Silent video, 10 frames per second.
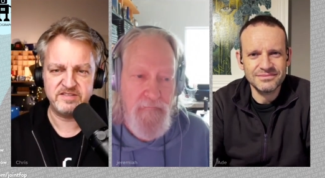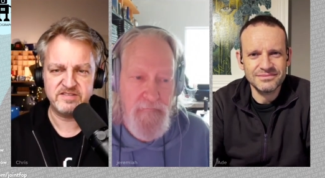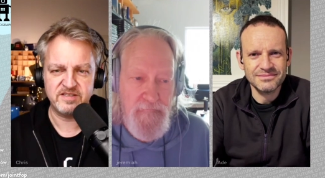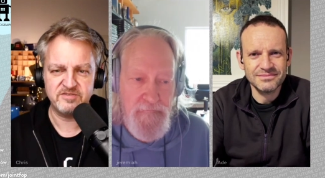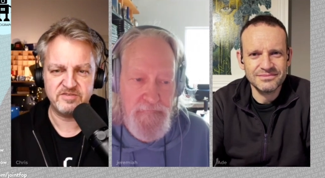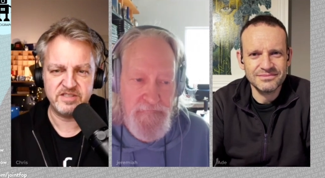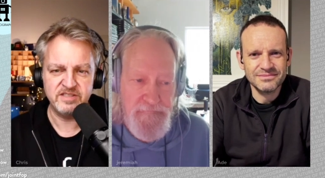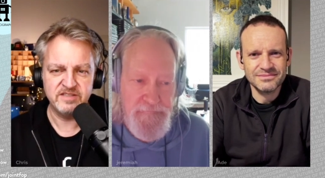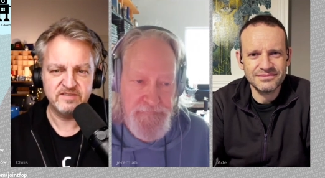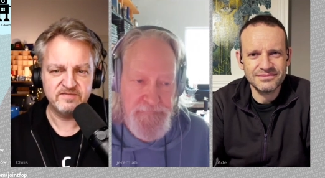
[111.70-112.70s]
Speaker 1: 19th
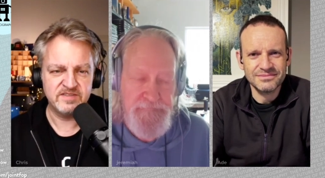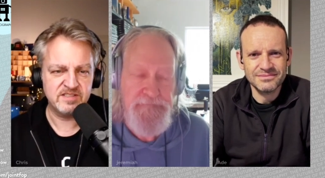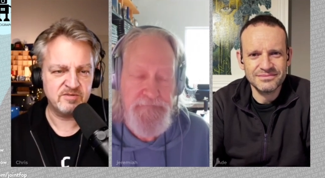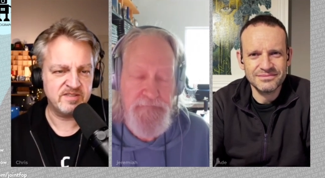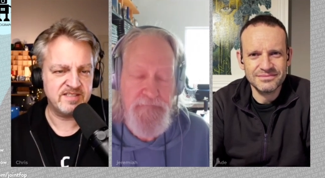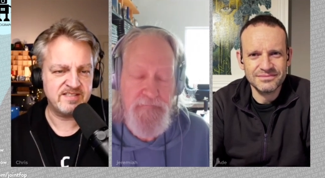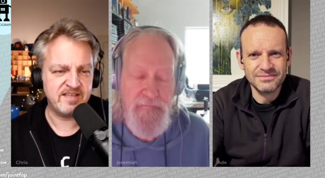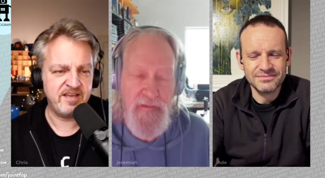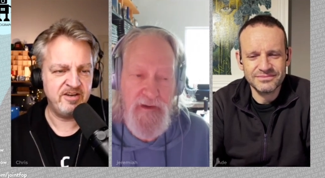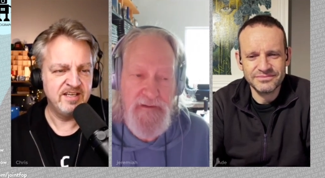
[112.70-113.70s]
century. That's what they
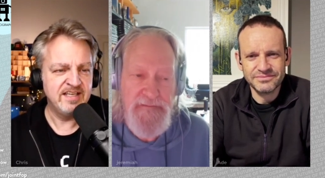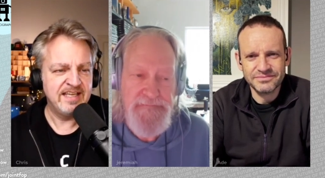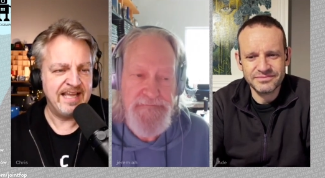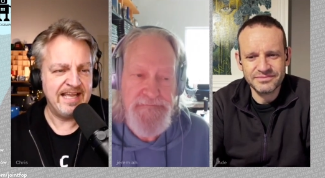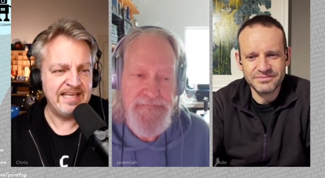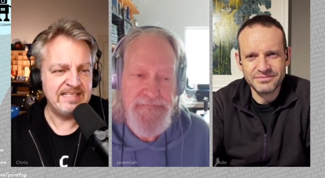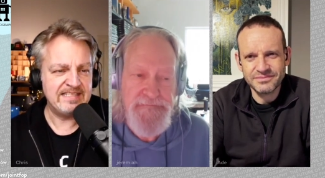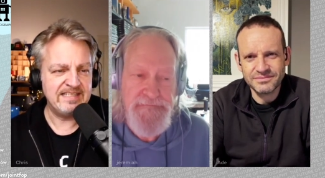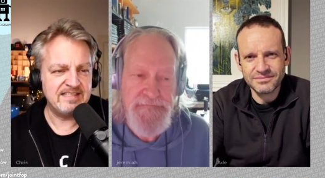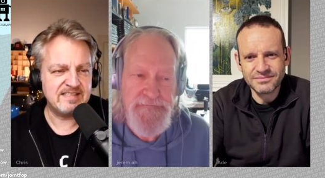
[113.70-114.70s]
say here,
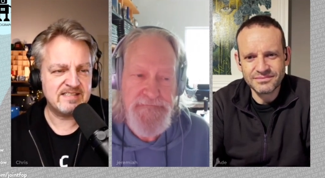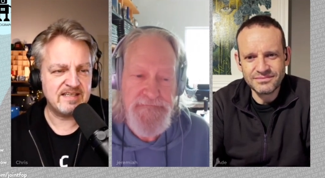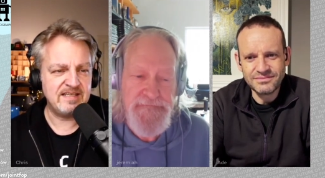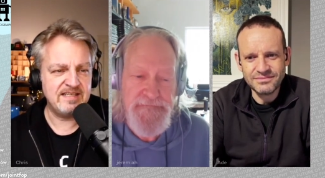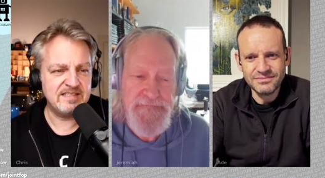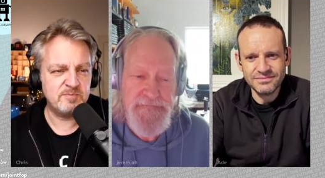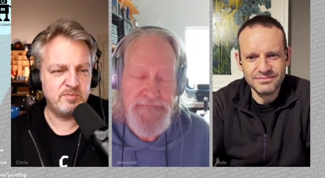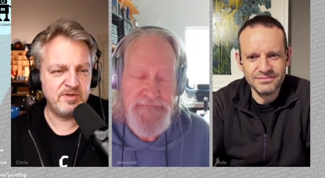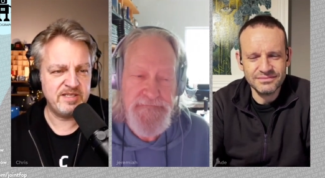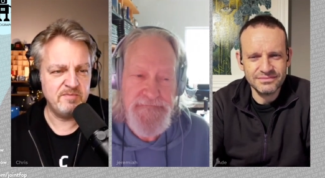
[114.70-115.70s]
and it's
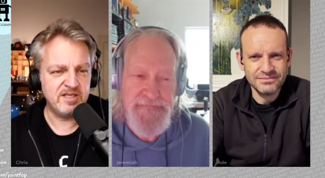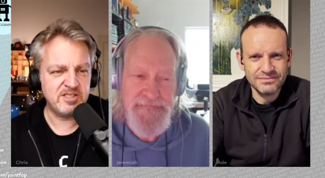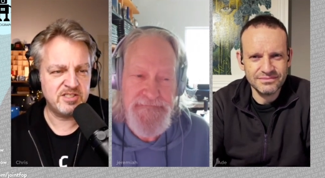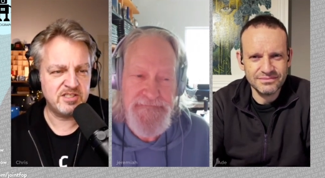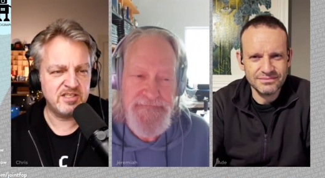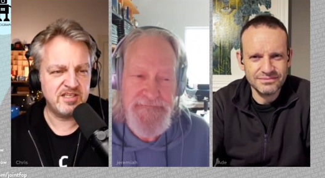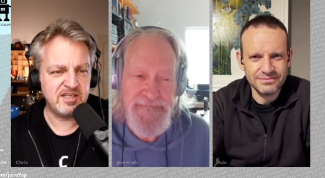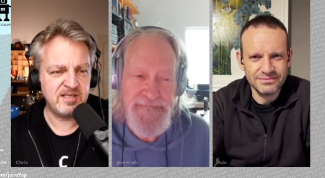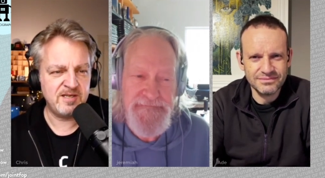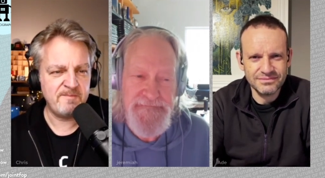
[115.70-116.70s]
pretty much
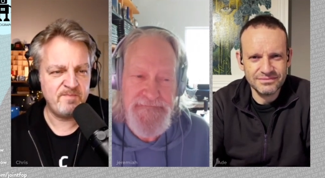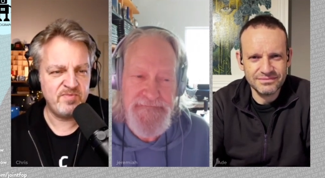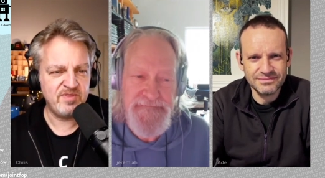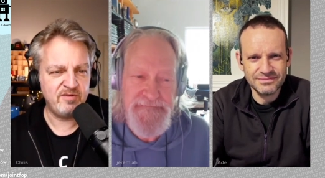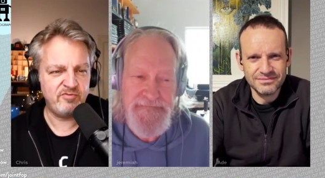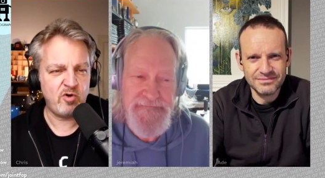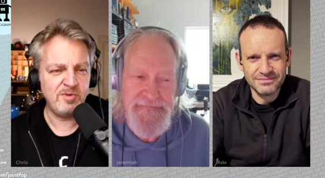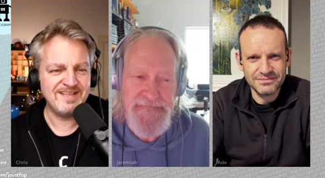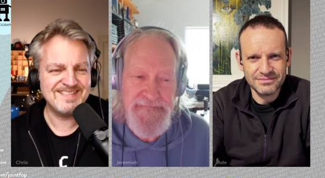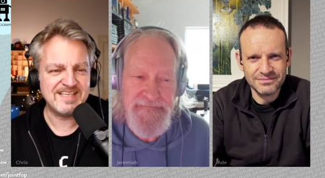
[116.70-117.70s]
a
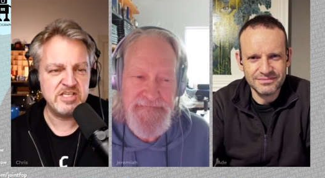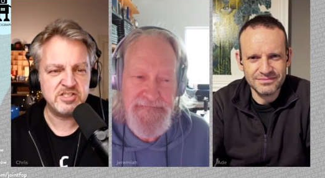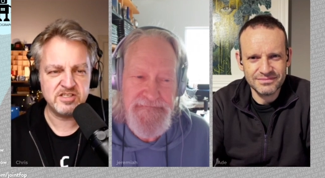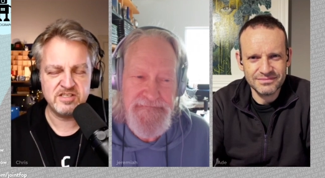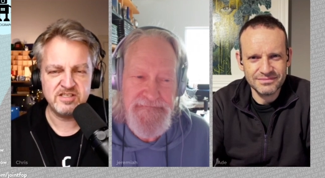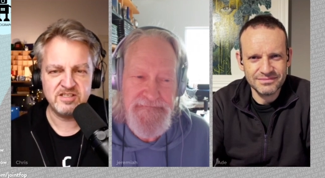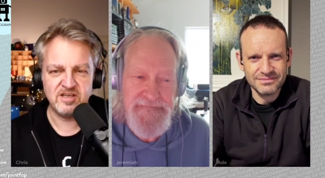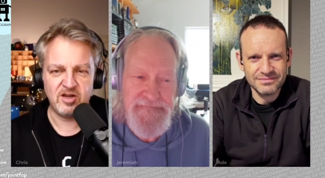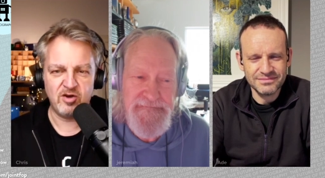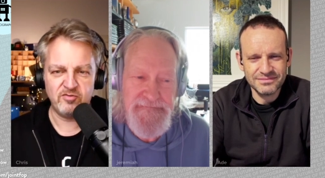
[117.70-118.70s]

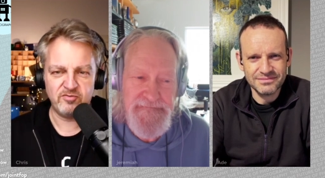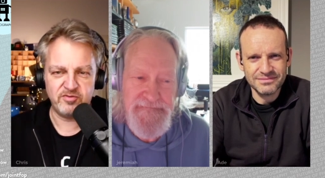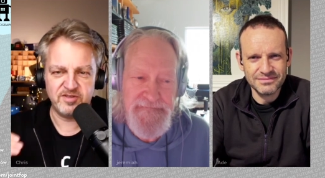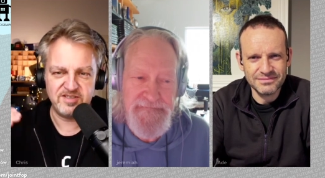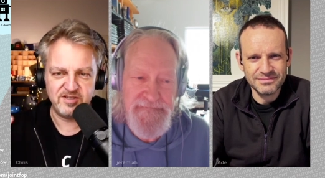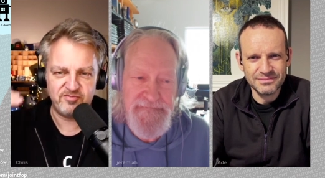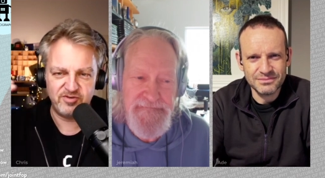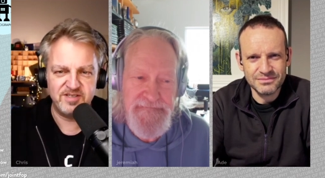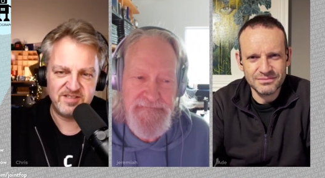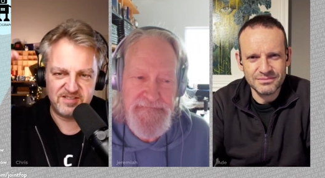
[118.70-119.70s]
formalization of the
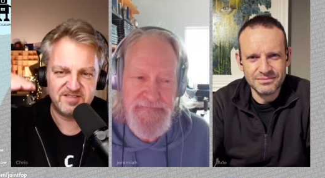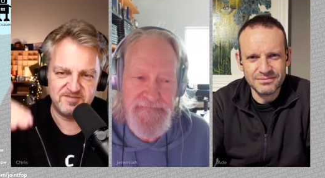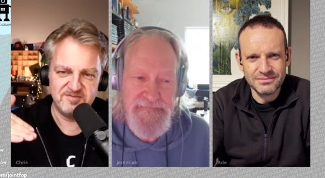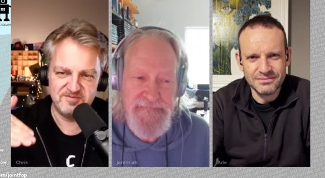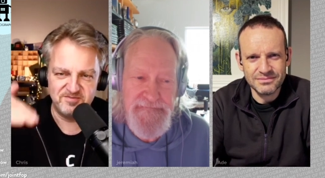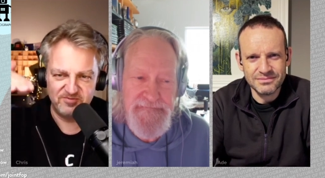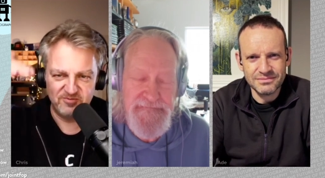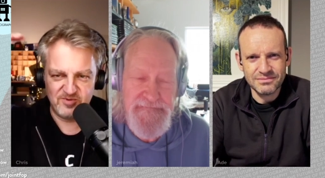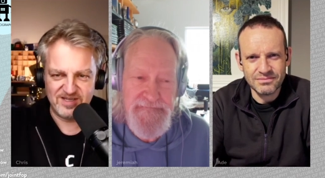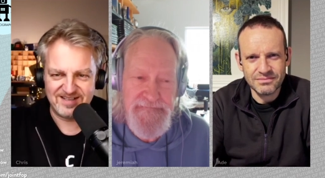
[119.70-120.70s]
different
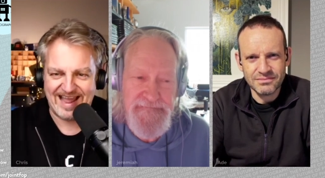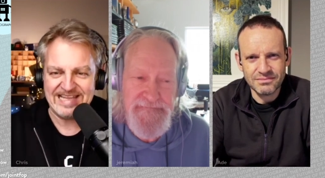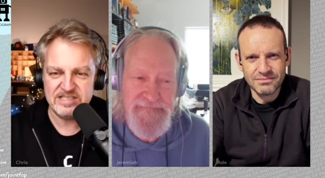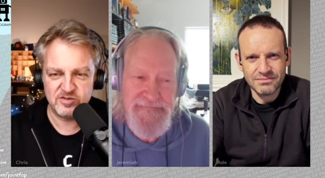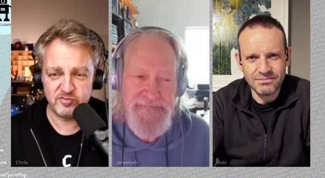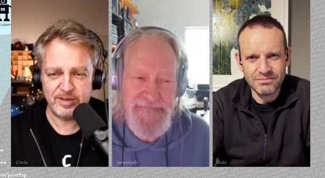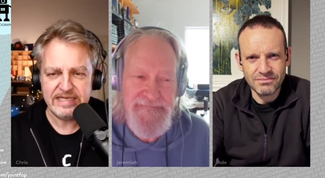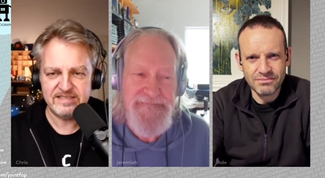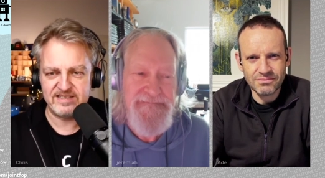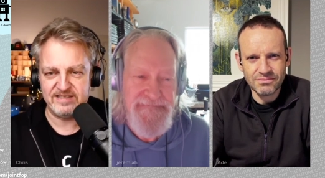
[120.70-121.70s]
kinds of
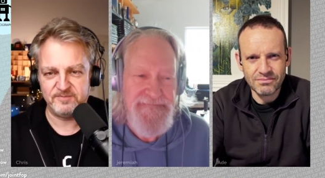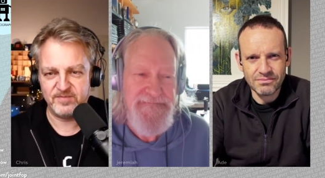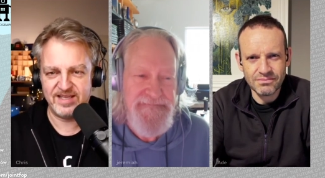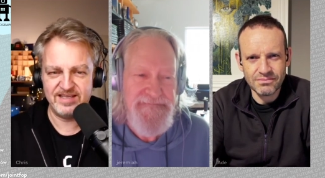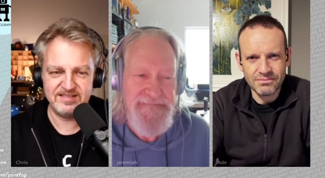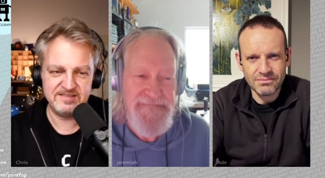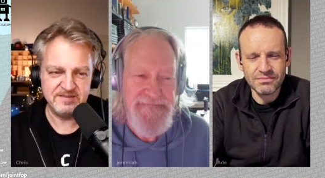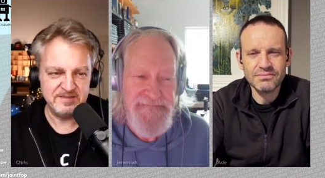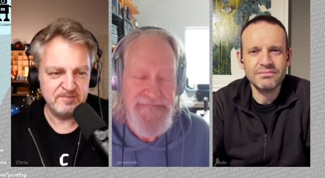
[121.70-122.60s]
painting. And